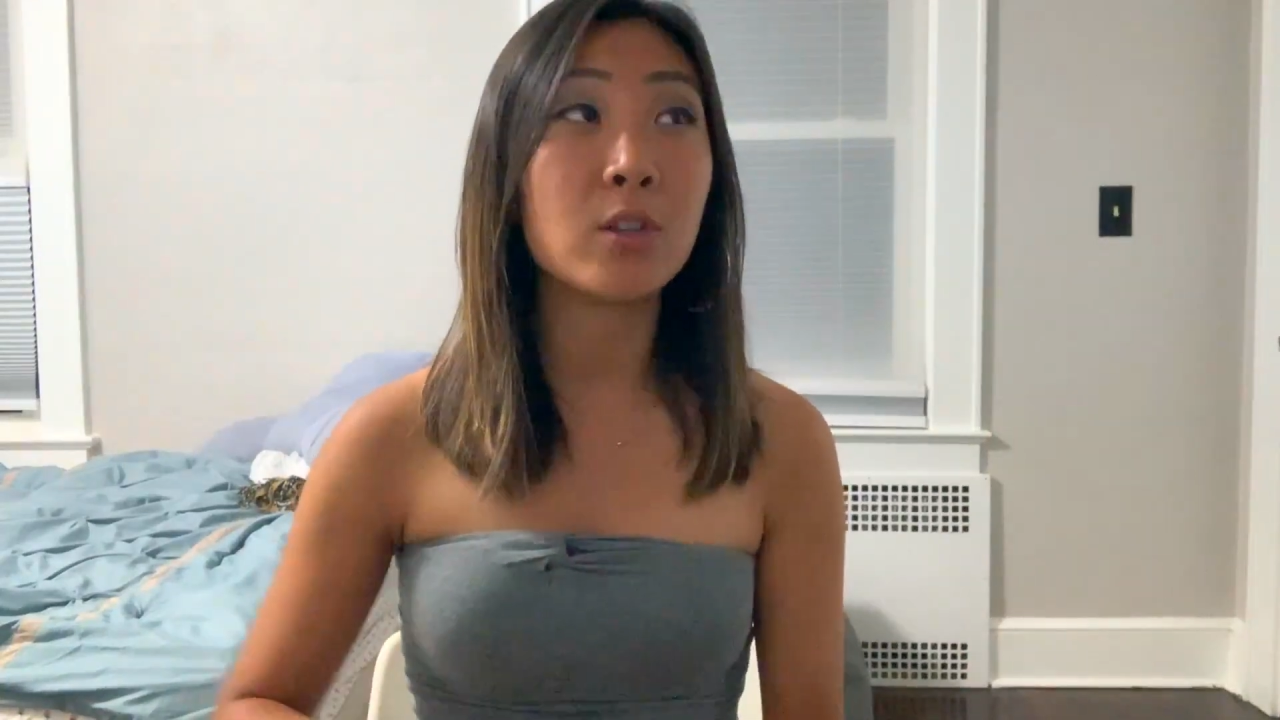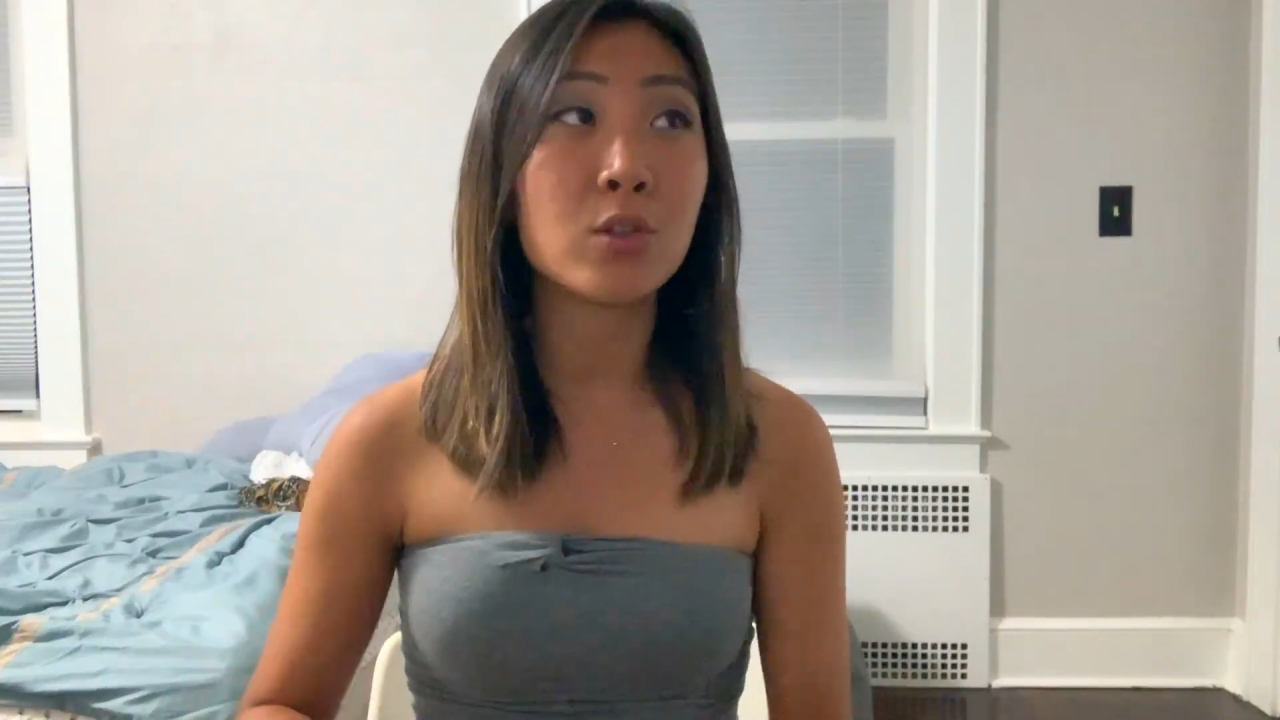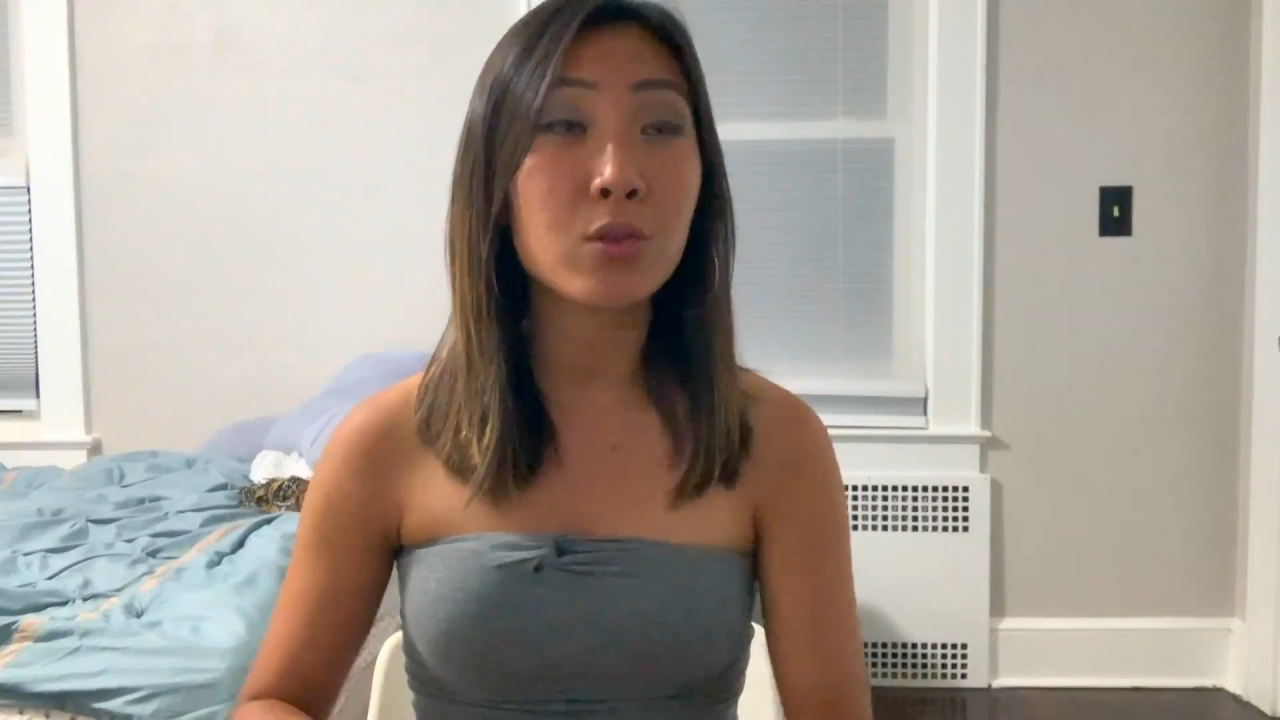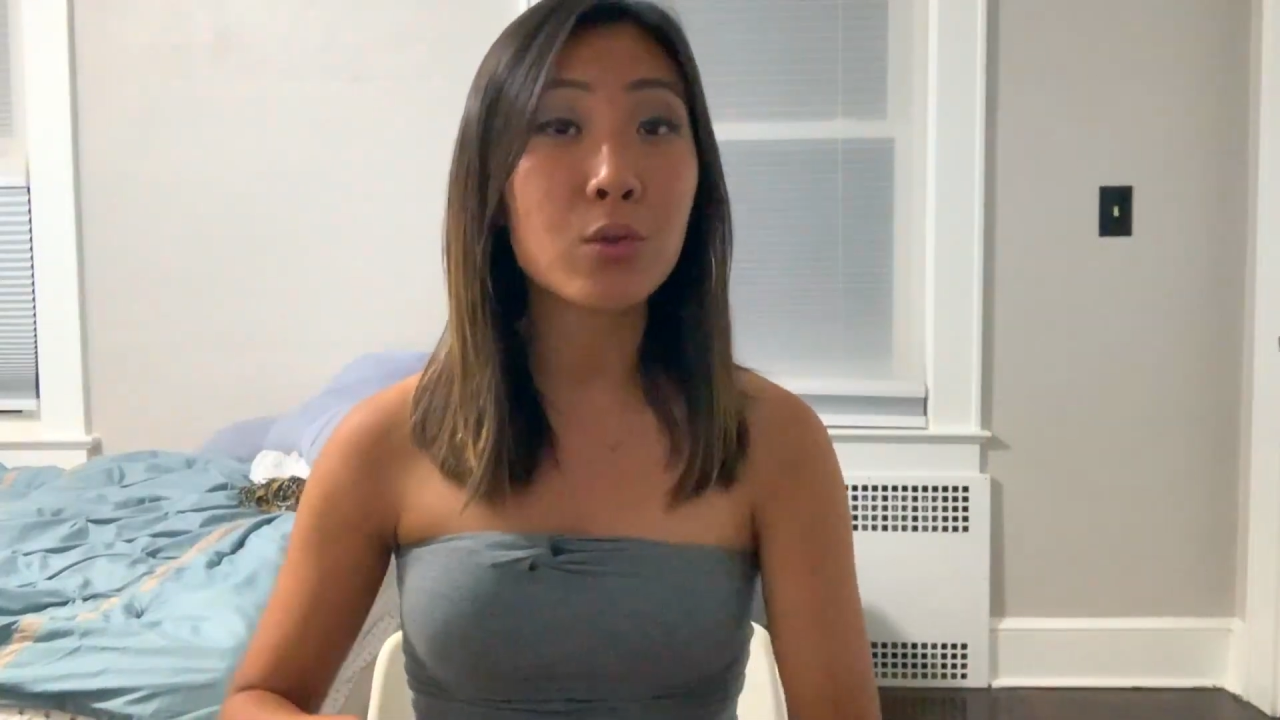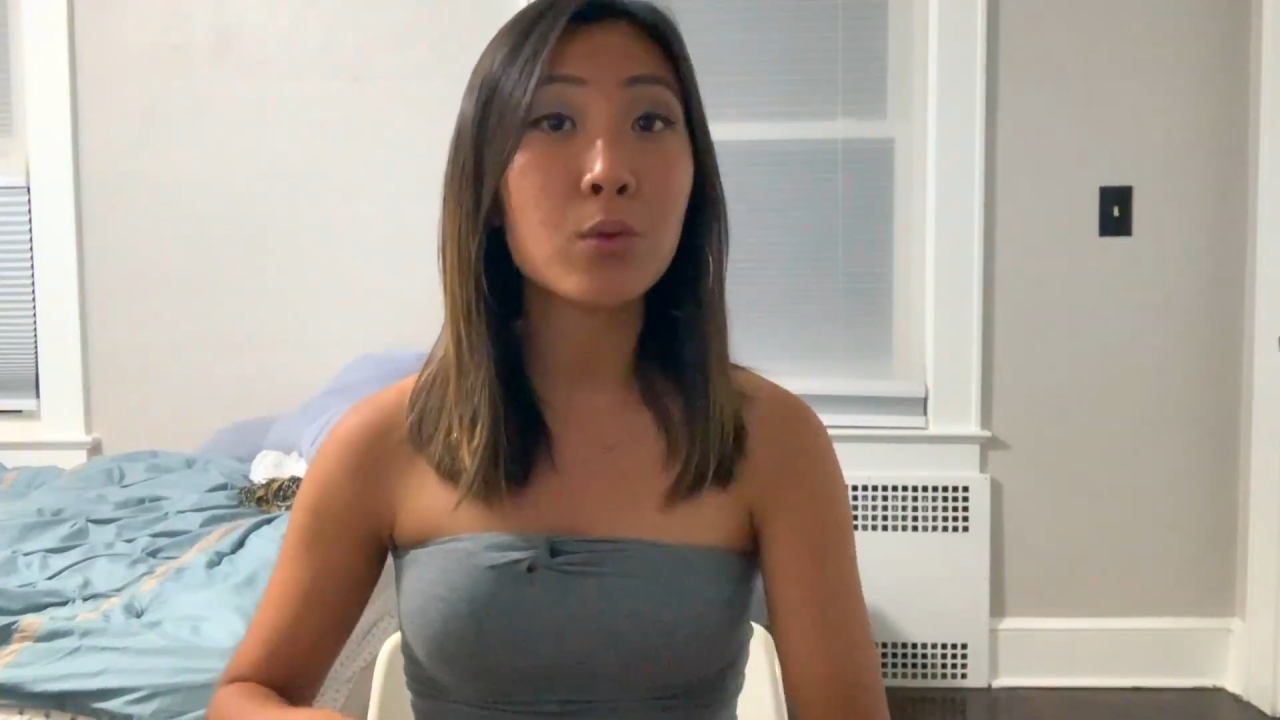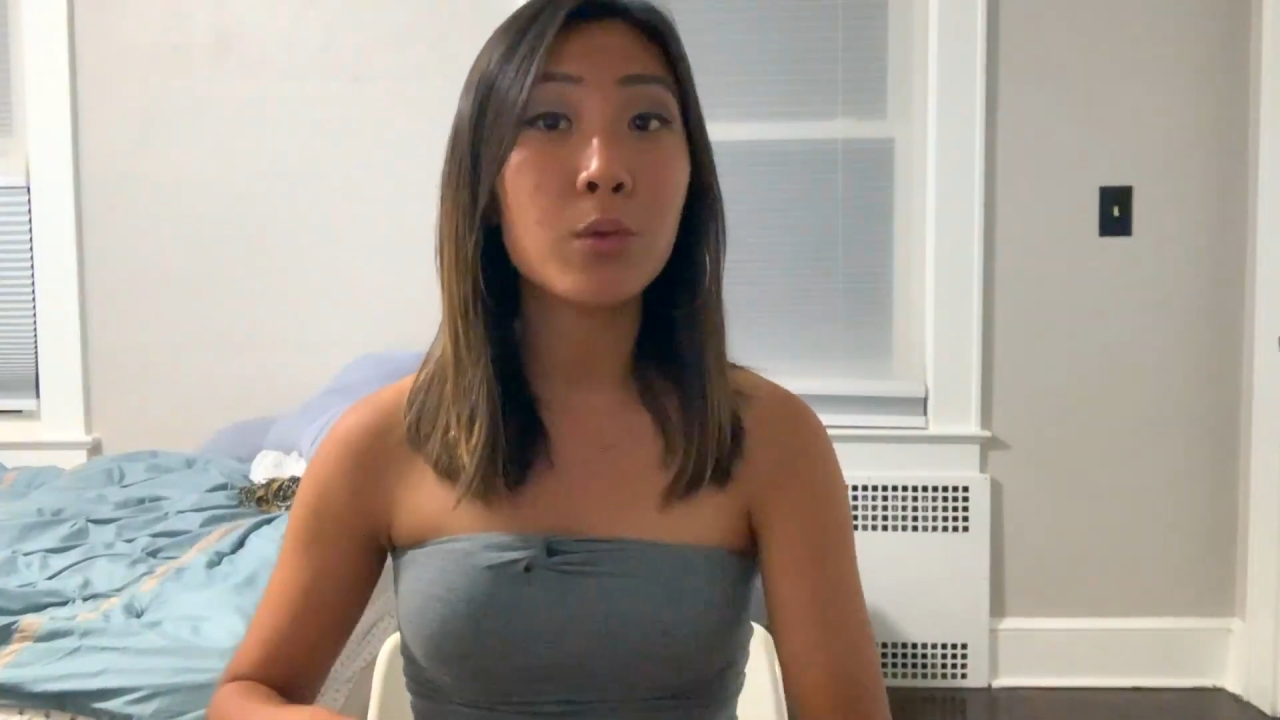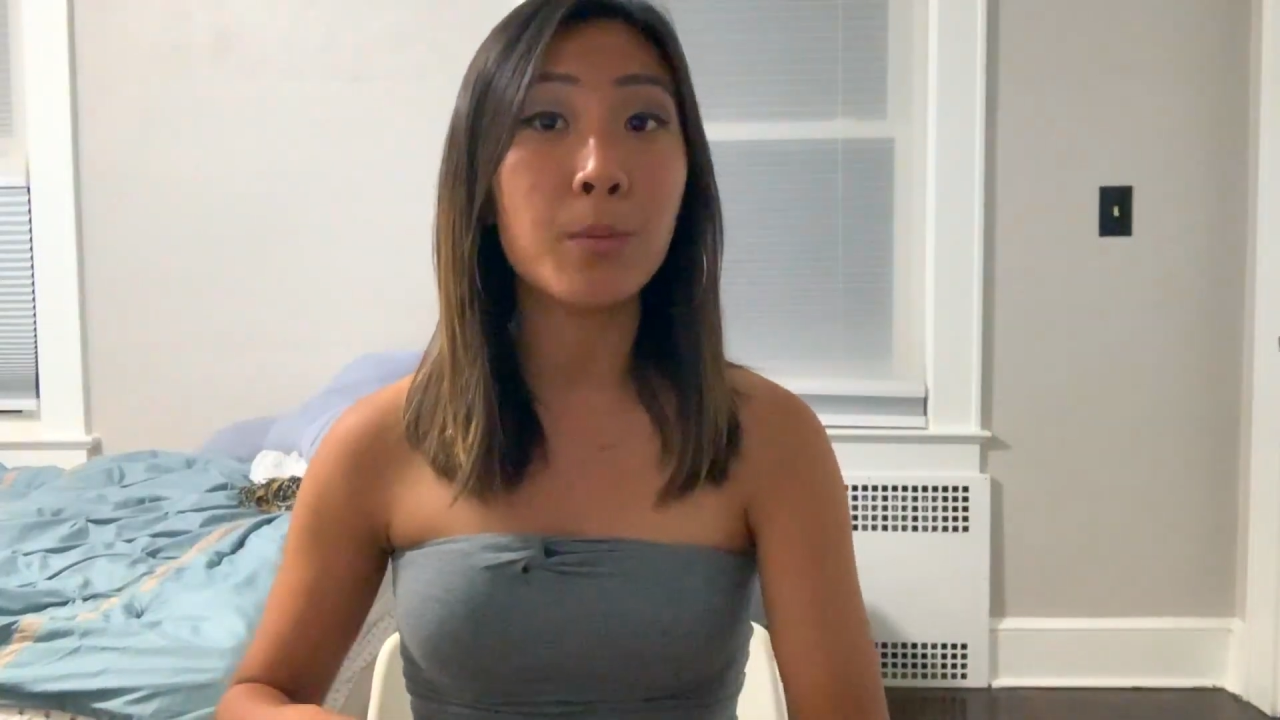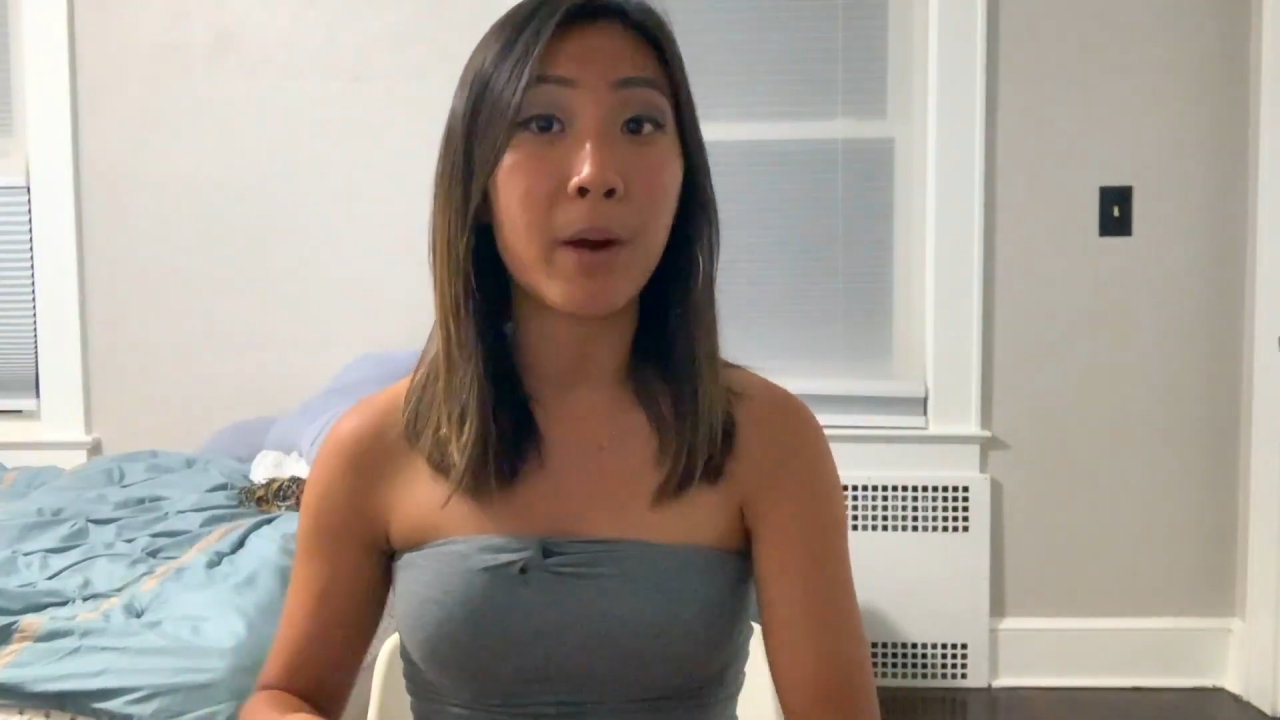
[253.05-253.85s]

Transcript: do